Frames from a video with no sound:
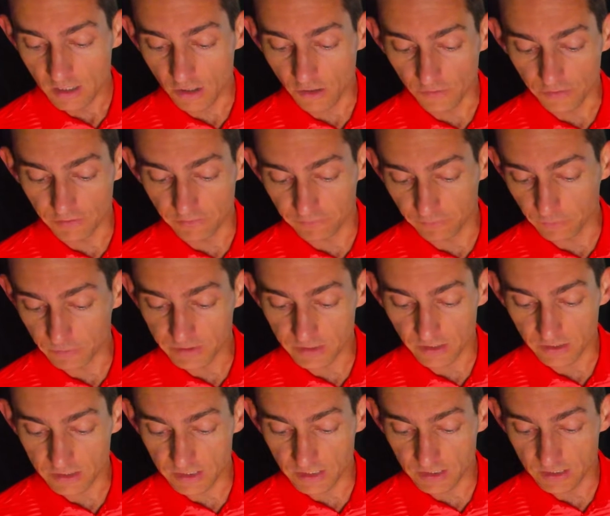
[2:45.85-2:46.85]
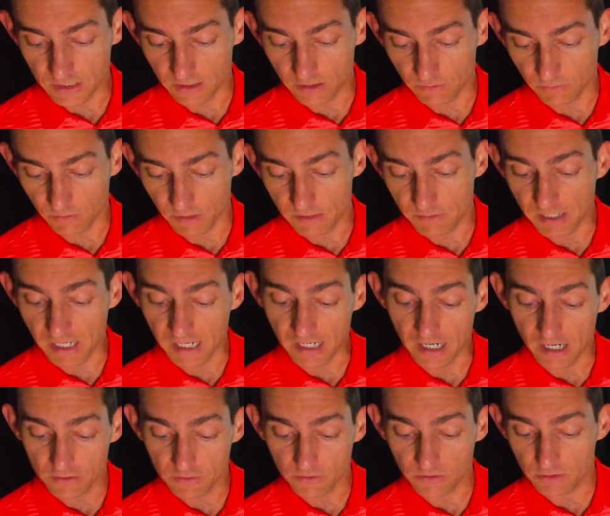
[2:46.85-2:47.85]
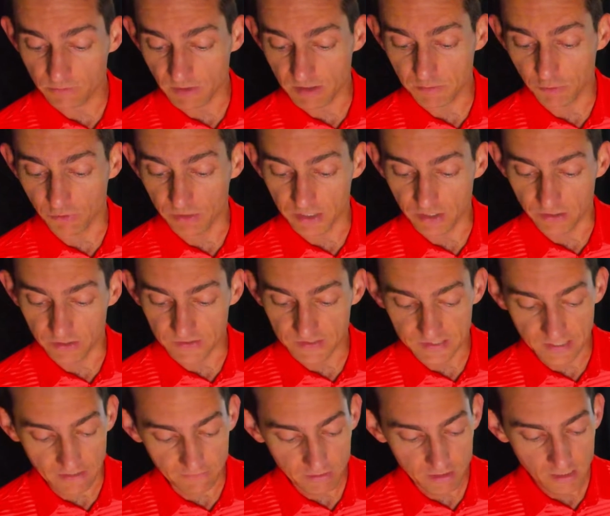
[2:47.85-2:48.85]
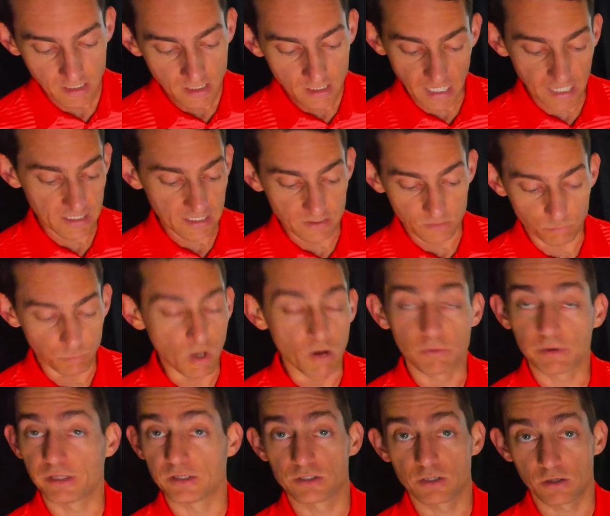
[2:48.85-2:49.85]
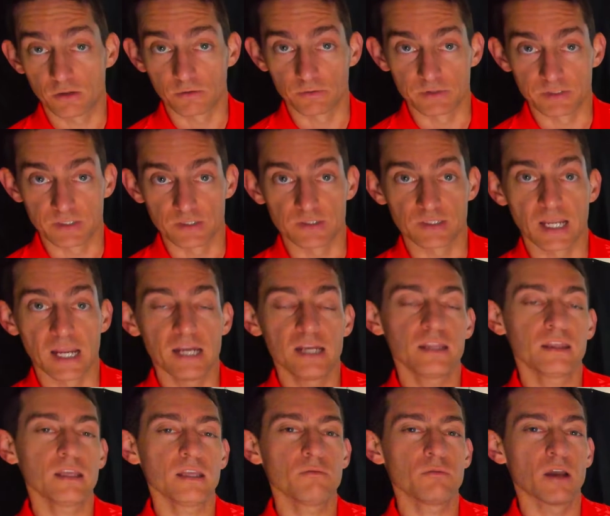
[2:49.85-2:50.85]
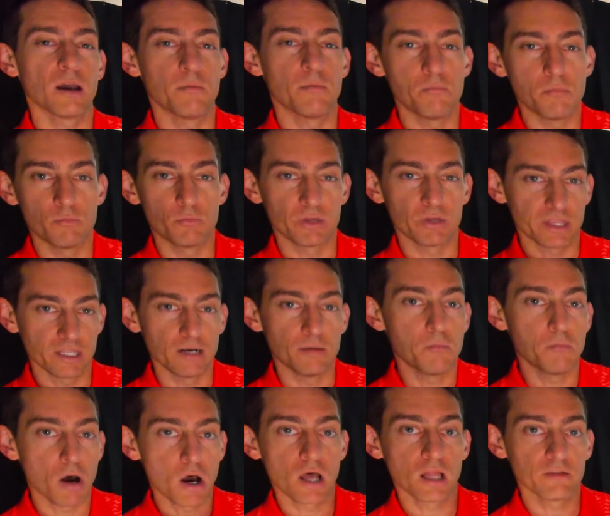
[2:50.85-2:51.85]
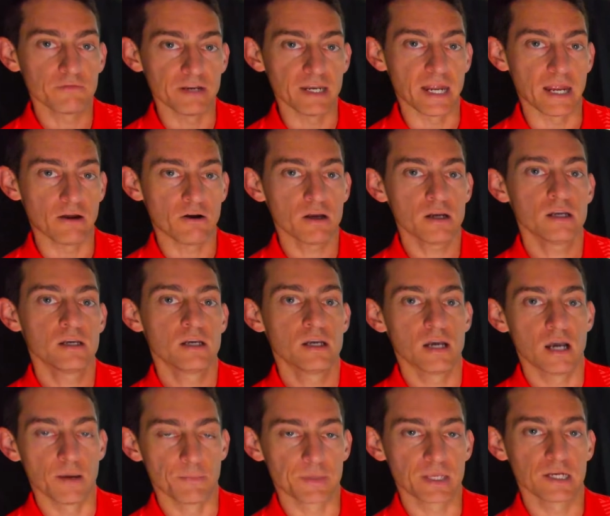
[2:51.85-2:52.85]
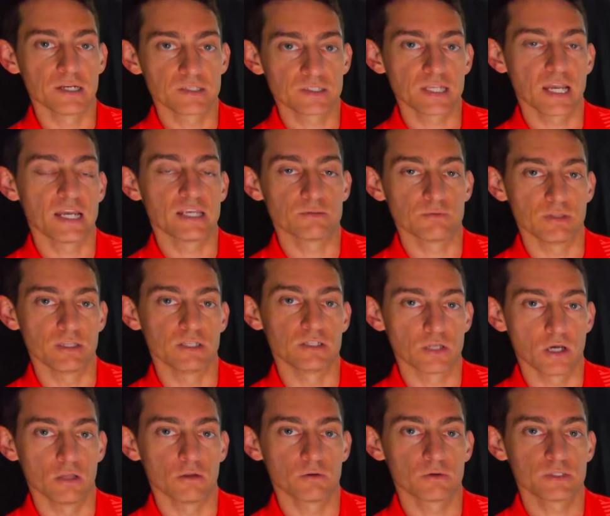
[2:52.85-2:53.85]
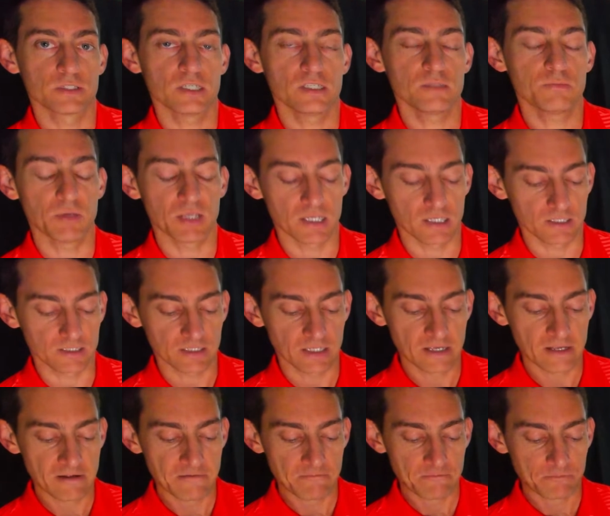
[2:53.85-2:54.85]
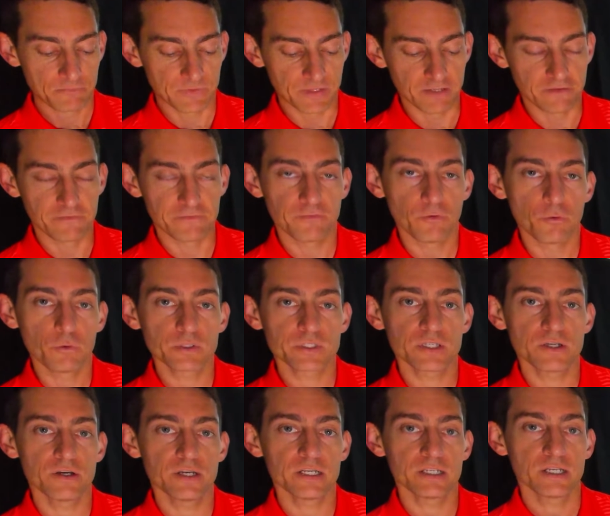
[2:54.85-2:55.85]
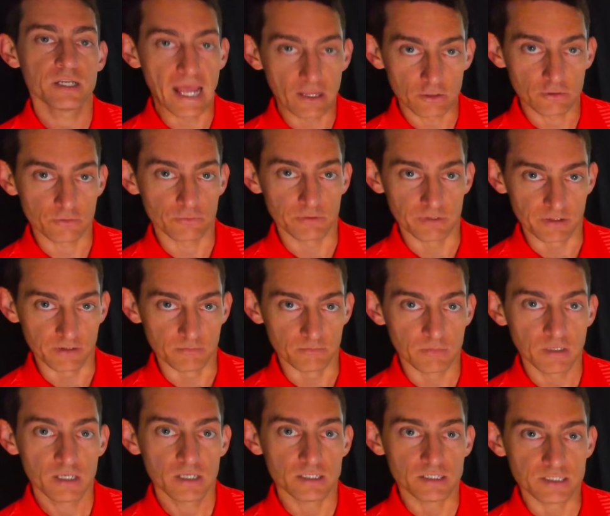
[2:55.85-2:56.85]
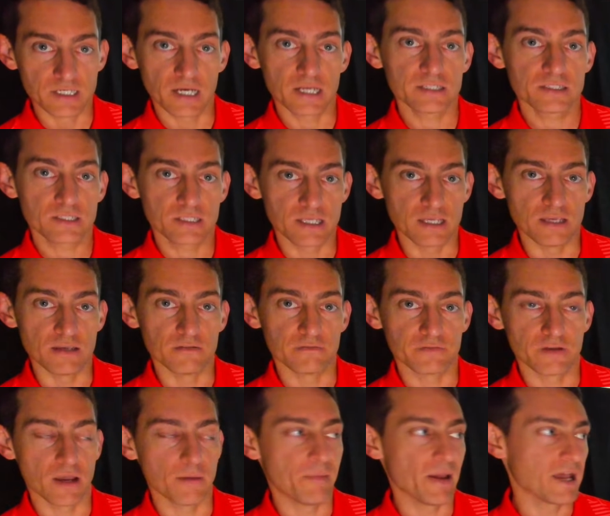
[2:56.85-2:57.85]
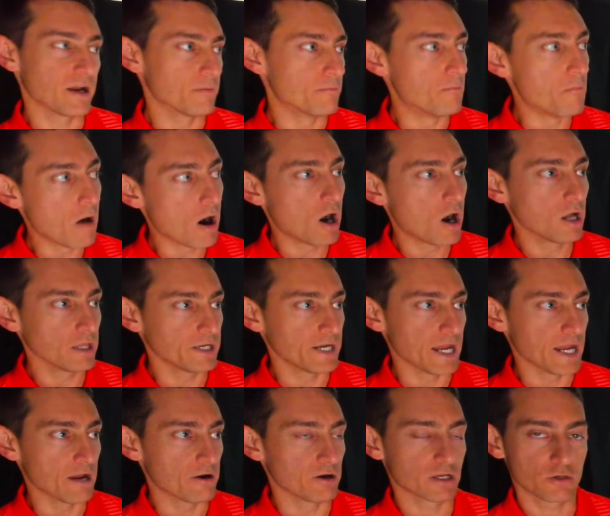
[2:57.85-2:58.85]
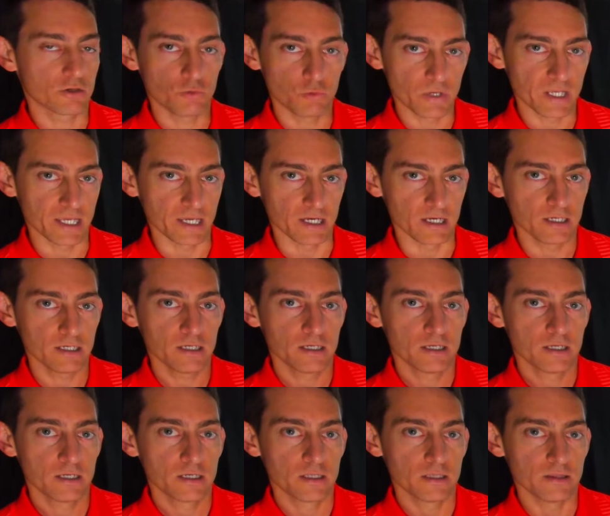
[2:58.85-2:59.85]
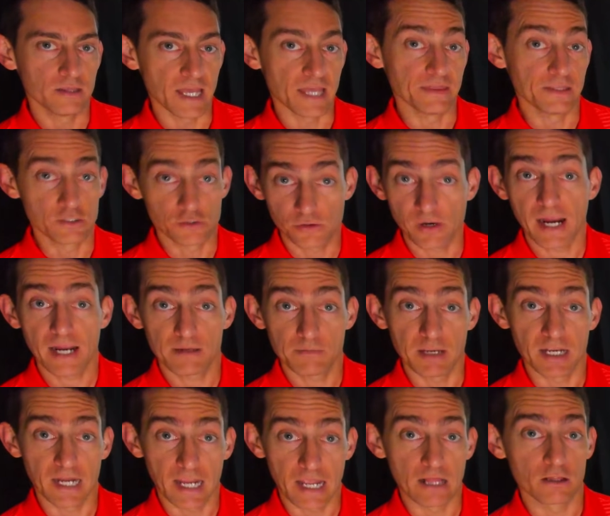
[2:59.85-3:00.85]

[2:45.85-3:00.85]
On the Foresight GC3, we had 103.97. That is well within tolerances. Anything within 1 mile of an hour, I'm going to say is within tolerances because the Foresight algorithm does give about 1 mile an hour quicker than the TrackMan